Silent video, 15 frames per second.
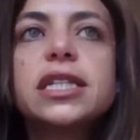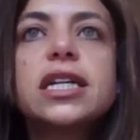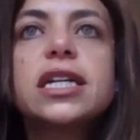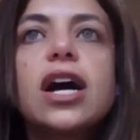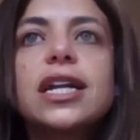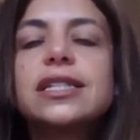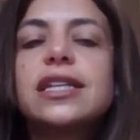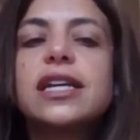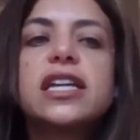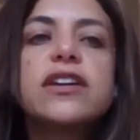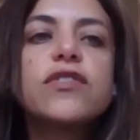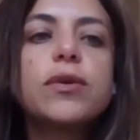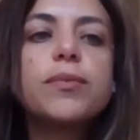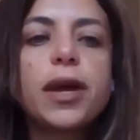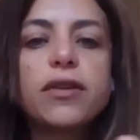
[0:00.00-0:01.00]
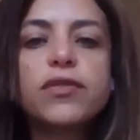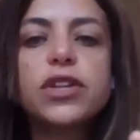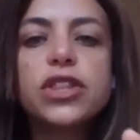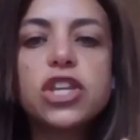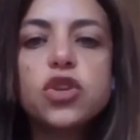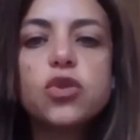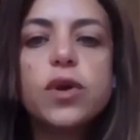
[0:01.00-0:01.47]
Basically, God is saying, Give up
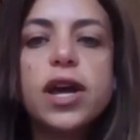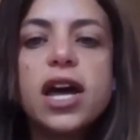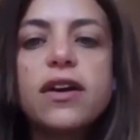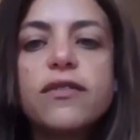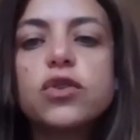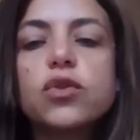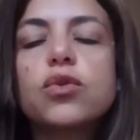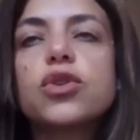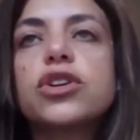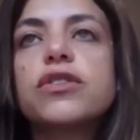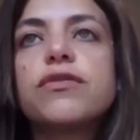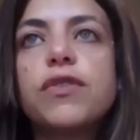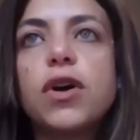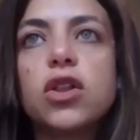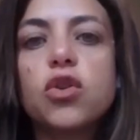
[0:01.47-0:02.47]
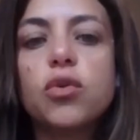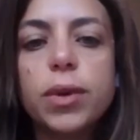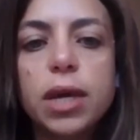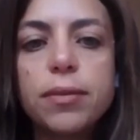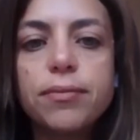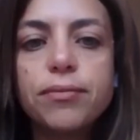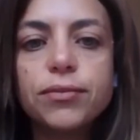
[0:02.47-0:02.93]
everything you have in order to
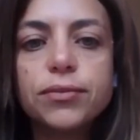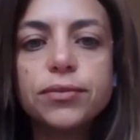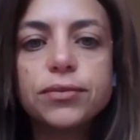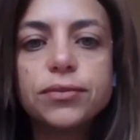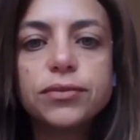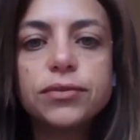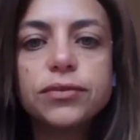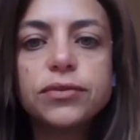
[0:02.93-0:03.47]
follow me